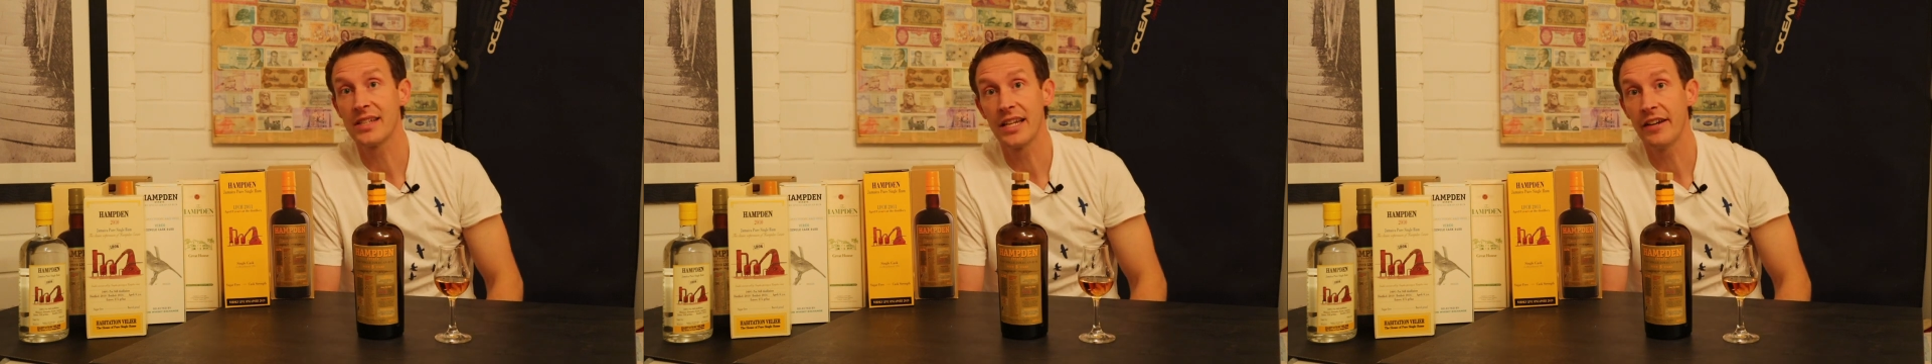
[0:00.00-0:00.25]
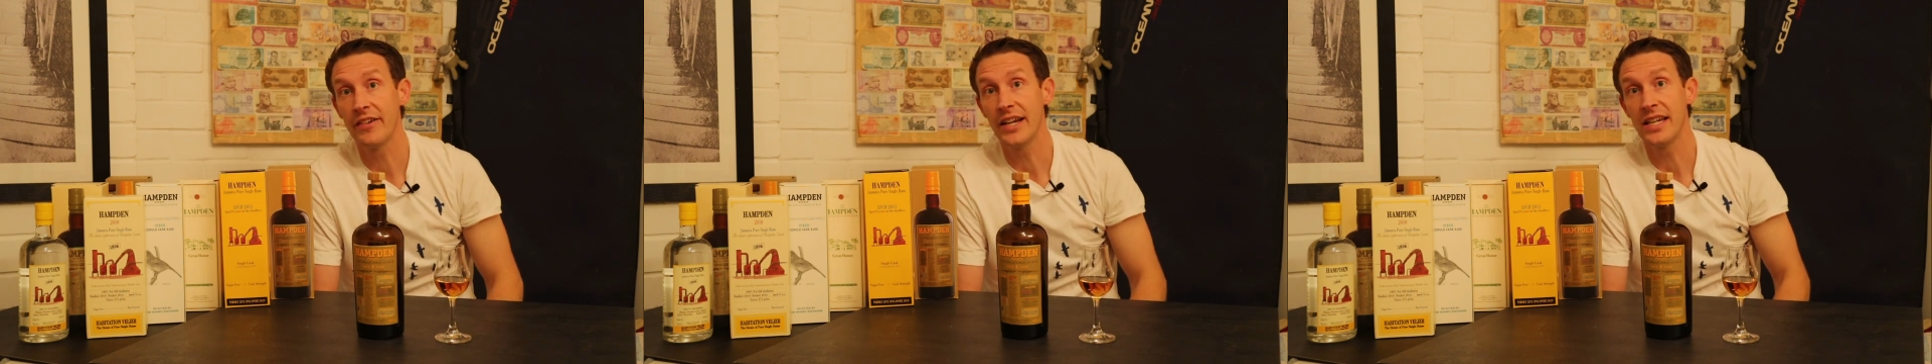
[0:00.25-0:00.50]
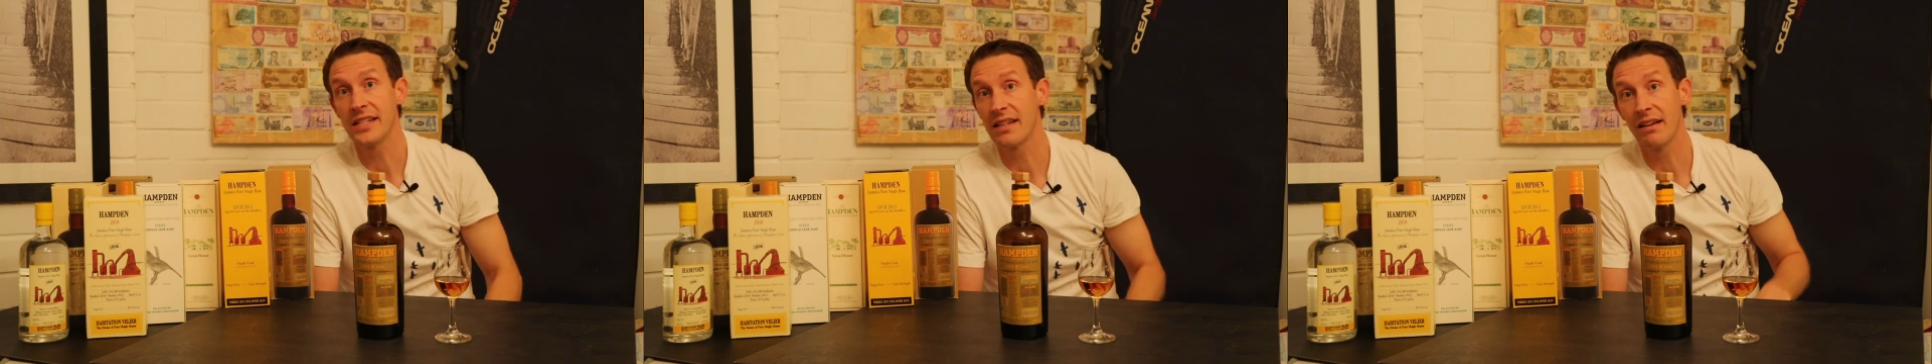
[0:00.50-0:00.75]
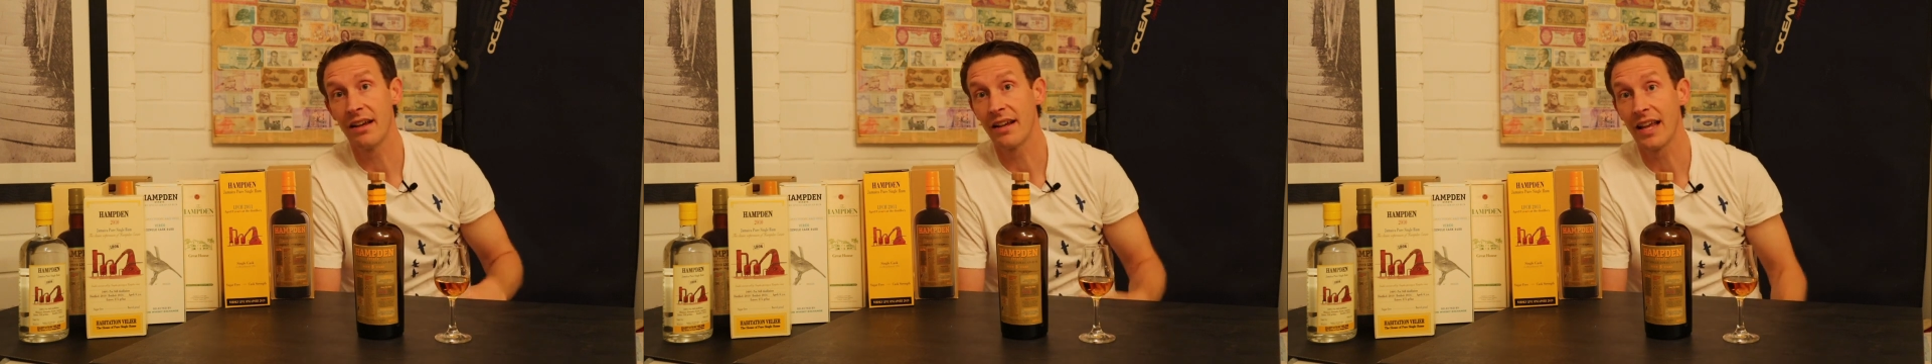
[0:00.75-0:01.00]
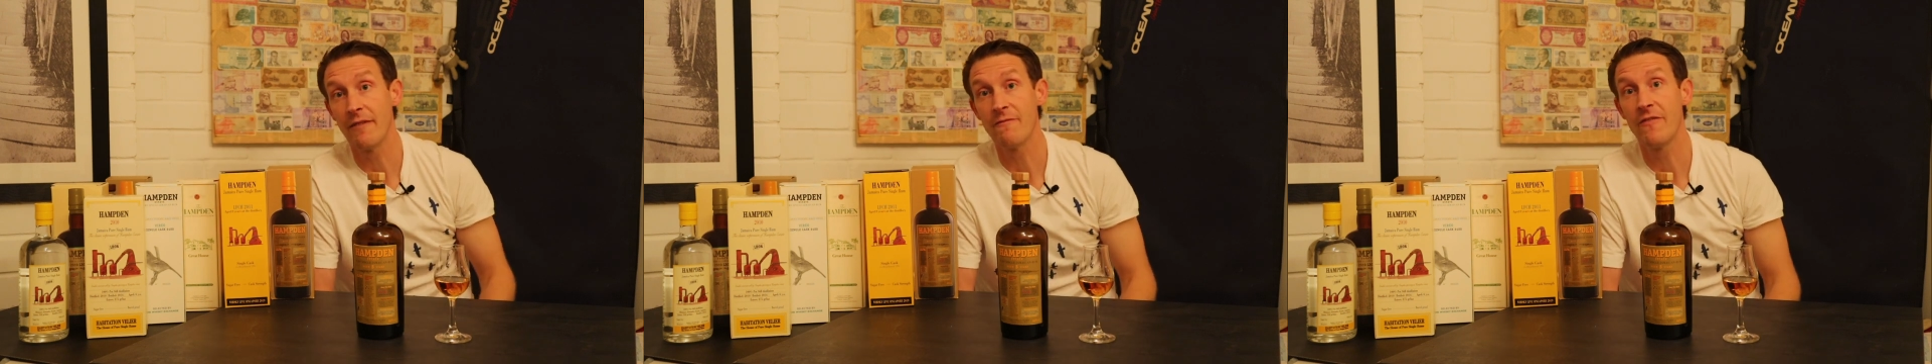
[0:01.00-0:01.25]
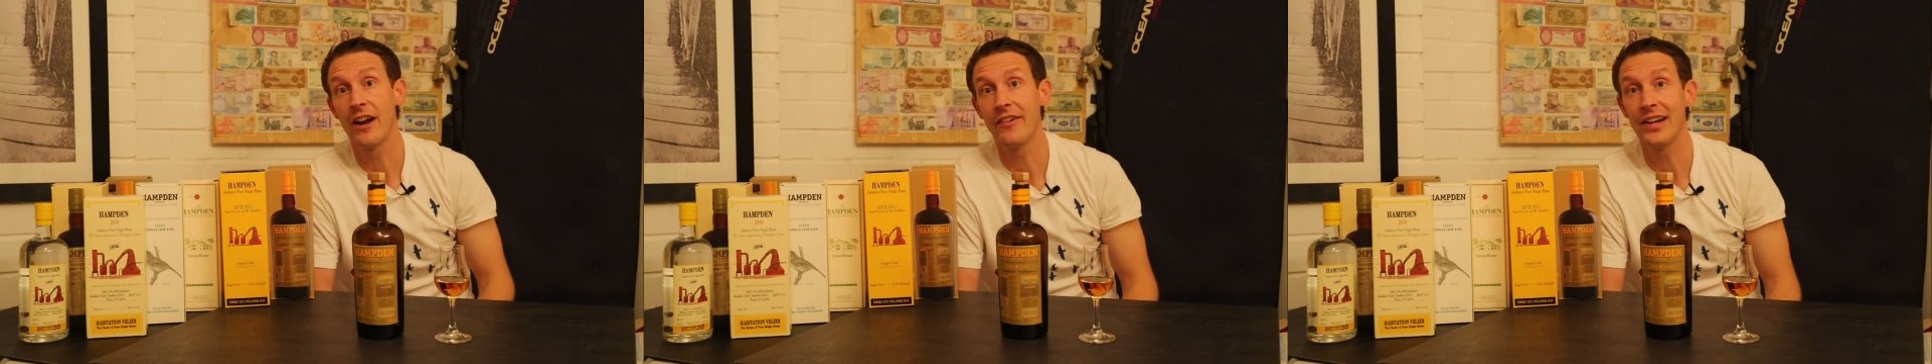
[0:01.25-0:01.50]
Series, again,
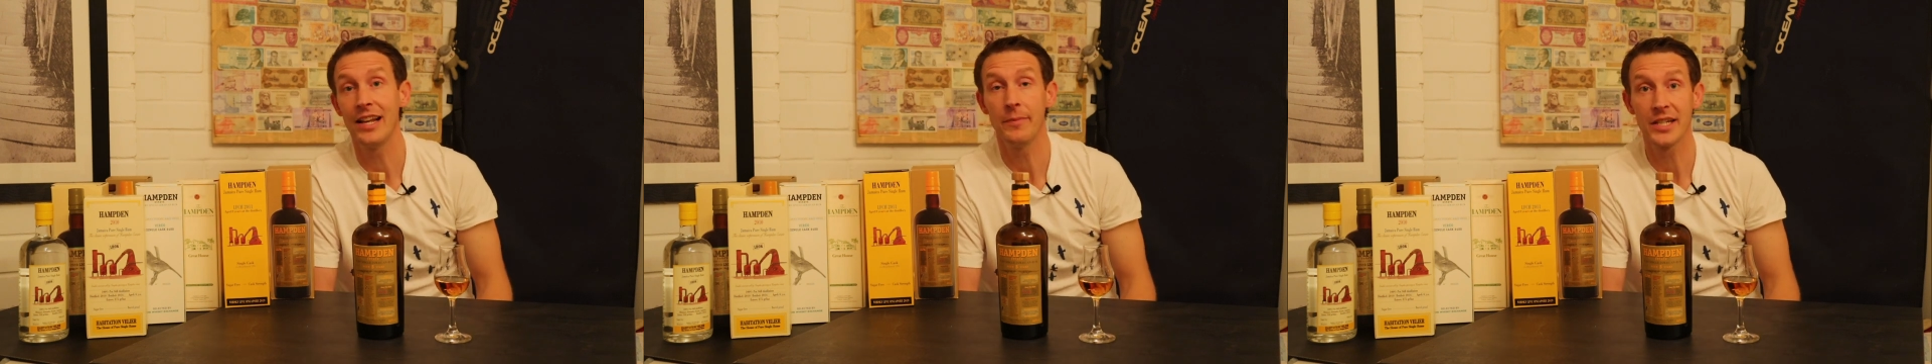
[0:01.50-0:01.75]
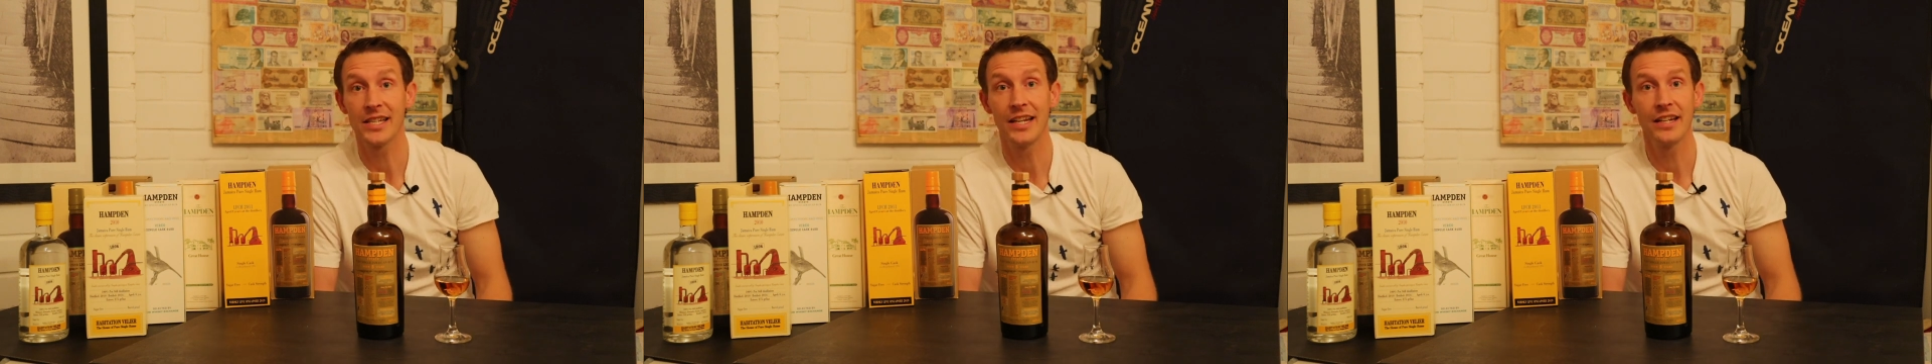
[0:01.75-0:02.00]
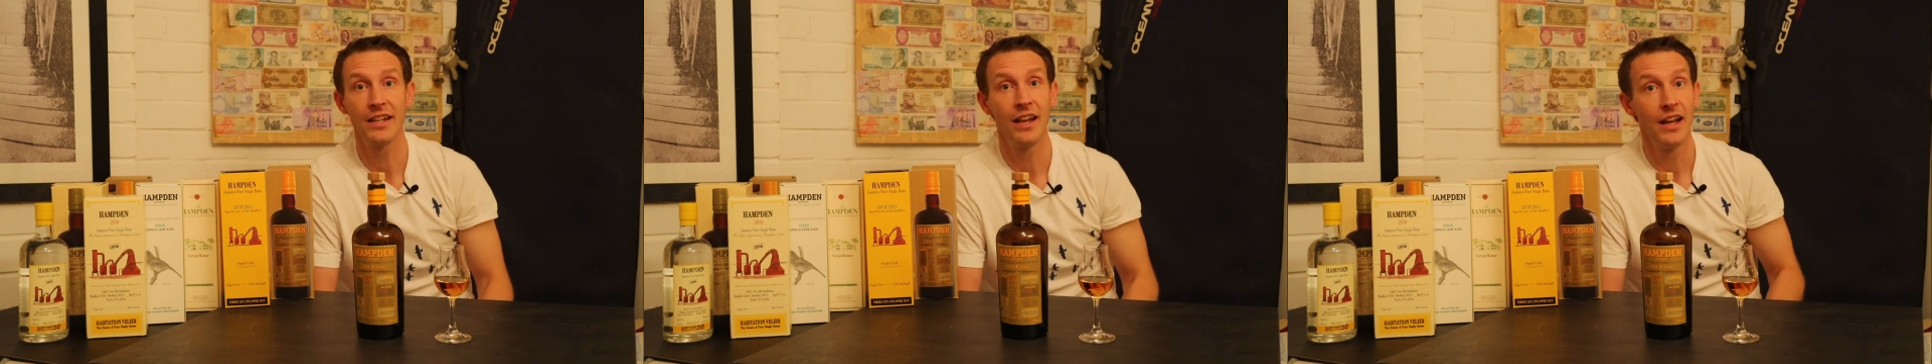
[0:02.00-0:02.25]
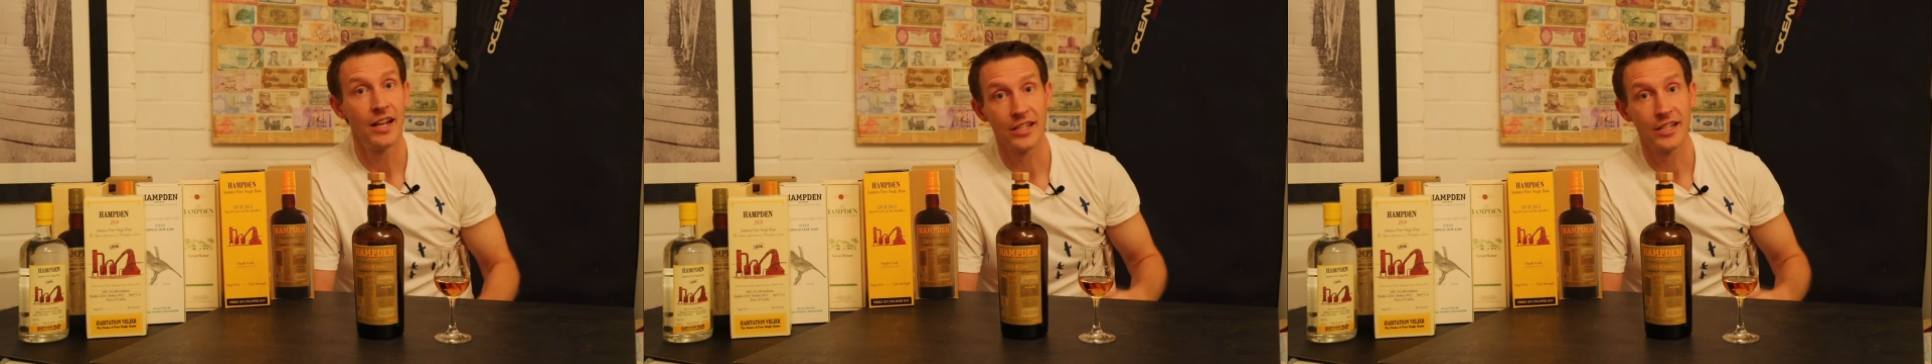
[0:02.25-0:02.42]
very limited.